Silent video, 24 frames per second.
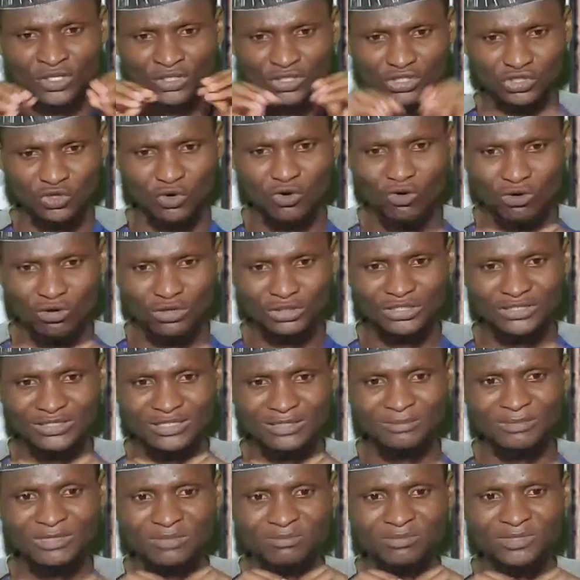
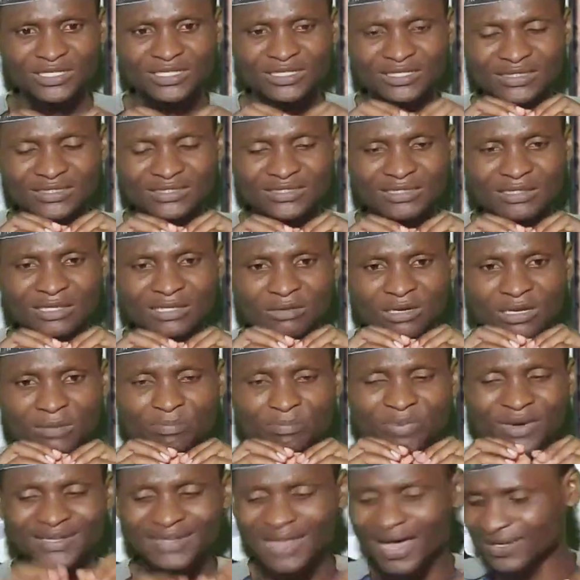the
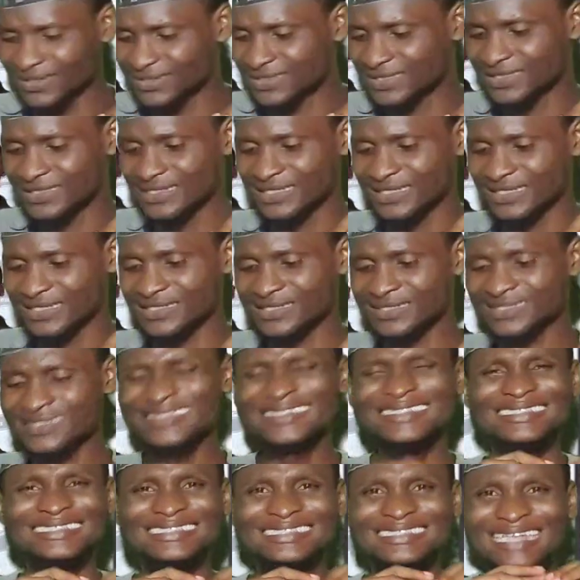penalty is
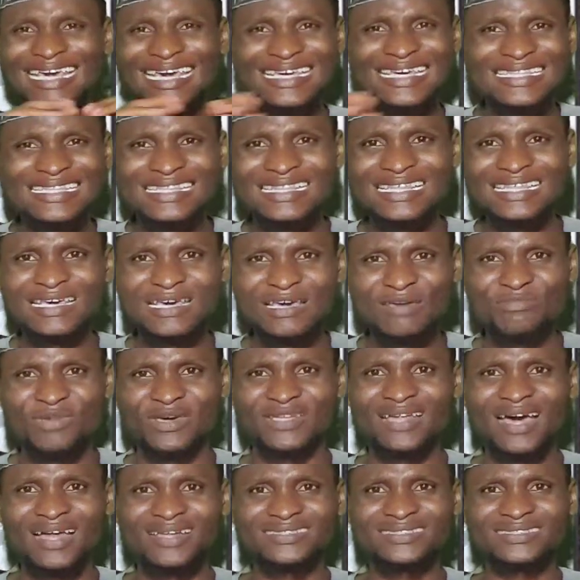death
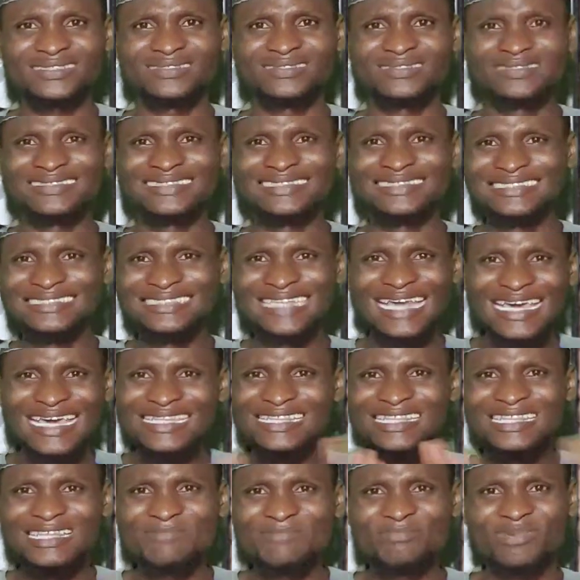penalty.
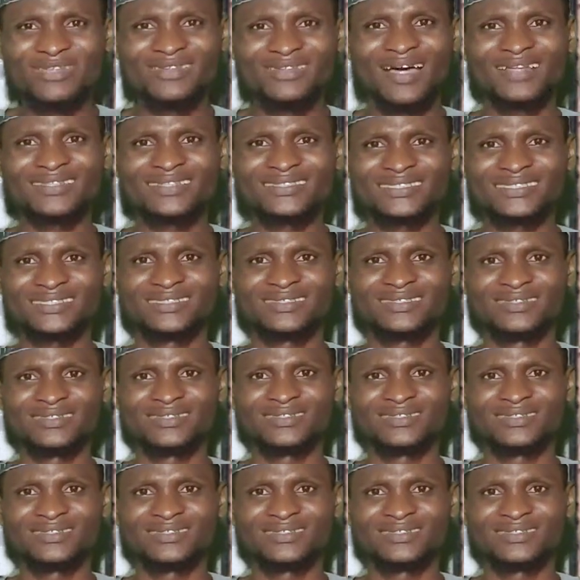Death penalty.